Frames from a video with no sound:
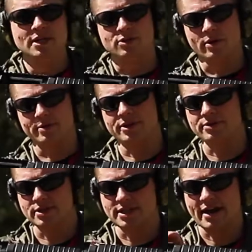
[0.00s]
So what I'm gonna do
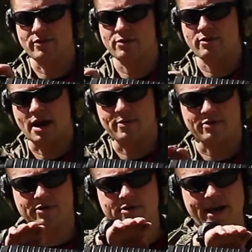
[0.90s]
is gonna have you grab
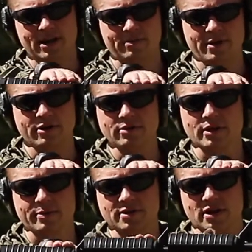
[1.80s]
your hand up here,
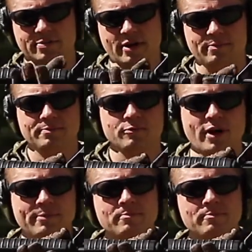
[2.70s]
like we talked about, right?